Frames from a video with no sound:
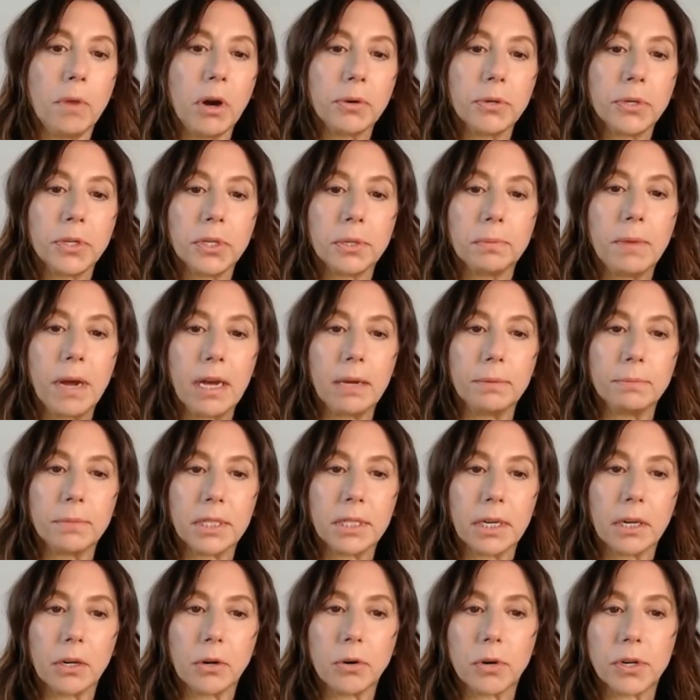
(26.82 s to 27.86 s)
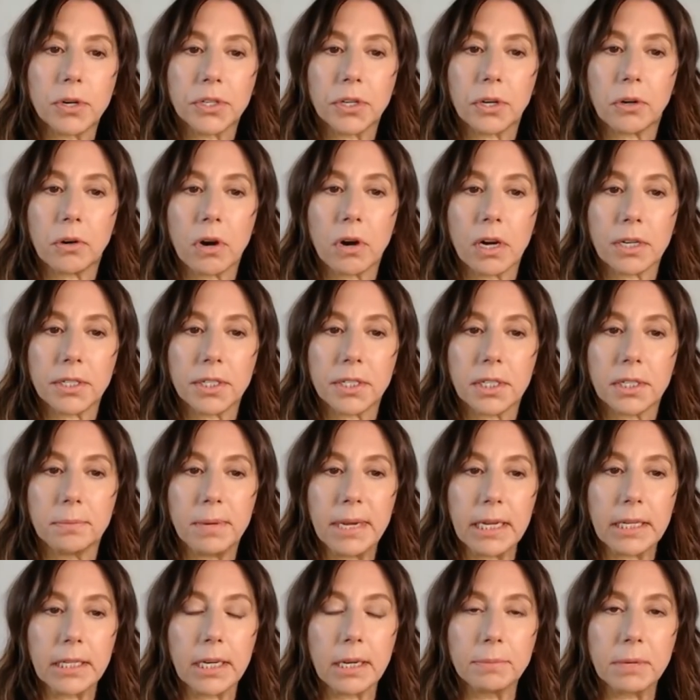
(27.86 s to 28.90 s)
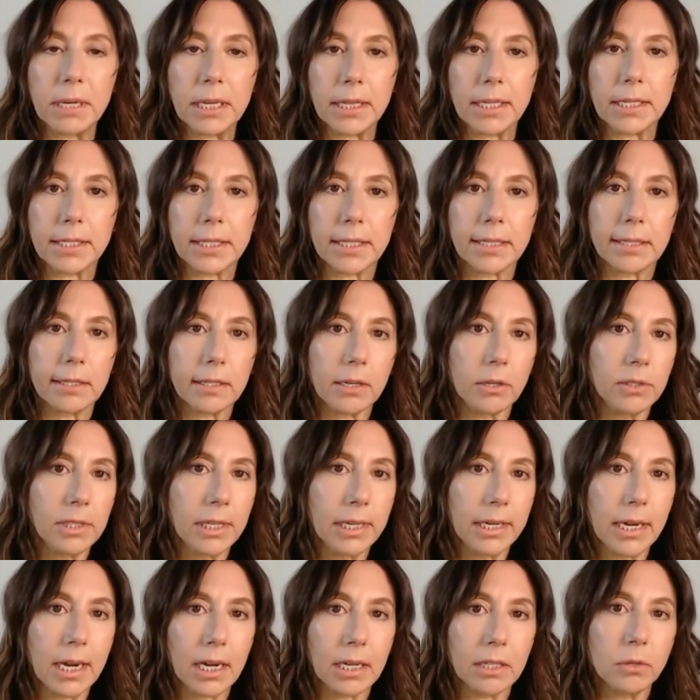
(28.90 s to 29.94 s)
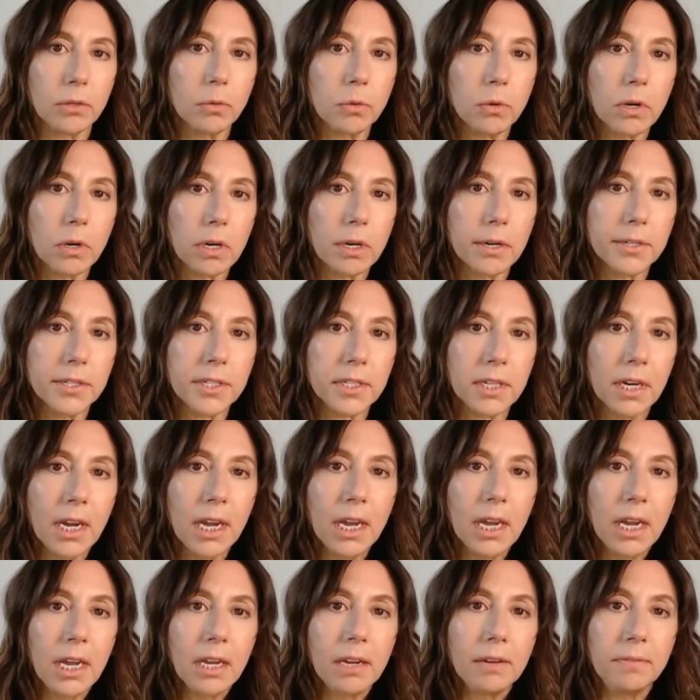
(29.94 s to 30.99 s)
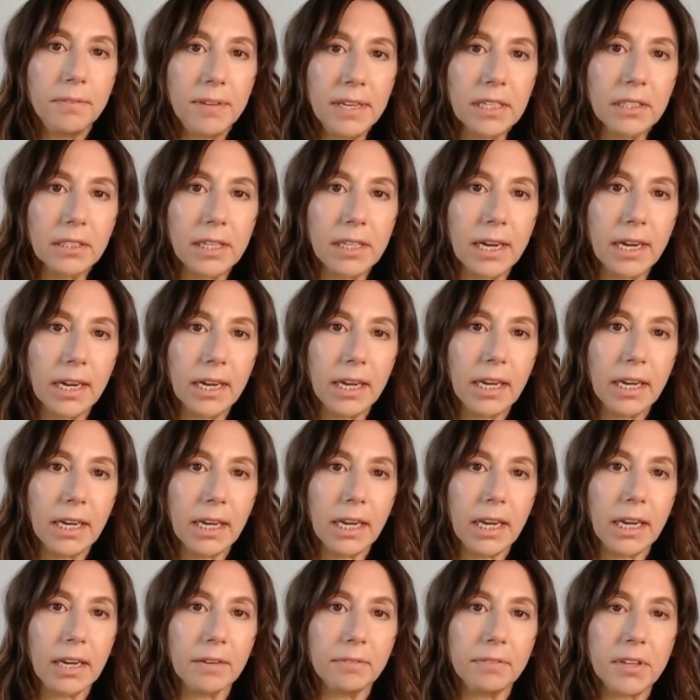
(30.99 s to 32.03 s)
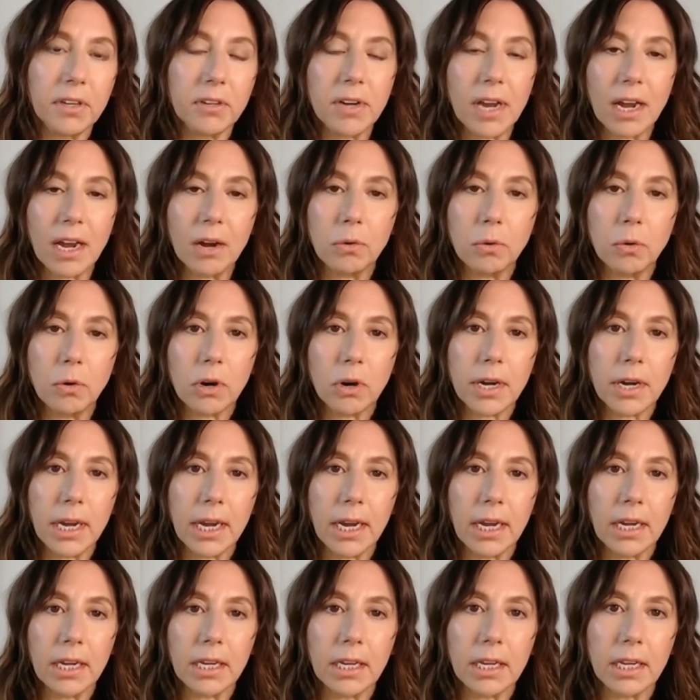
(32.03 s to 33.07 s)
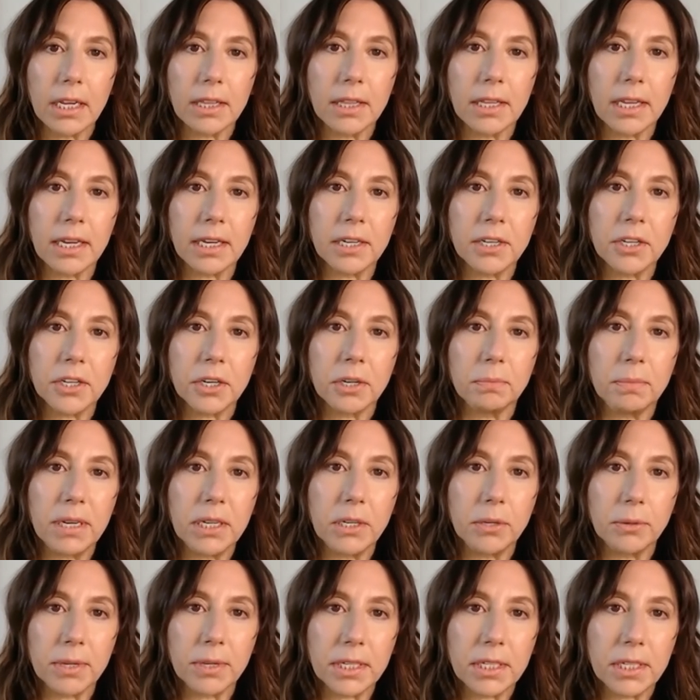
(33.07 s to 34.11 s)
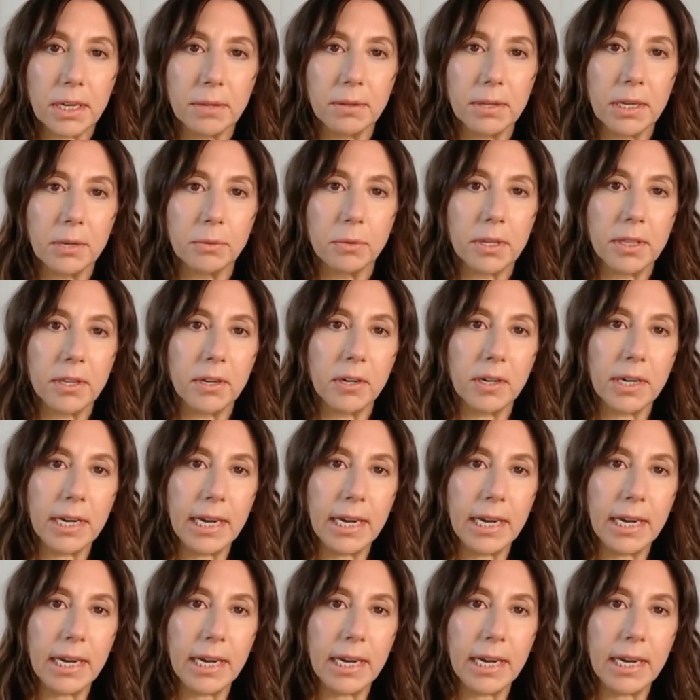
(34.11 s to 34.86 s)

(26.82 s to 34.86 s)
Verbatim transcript: Most moms, and of course, across the pandemic, this has only gotten worse, feel like if they're not working, they should be doing something with their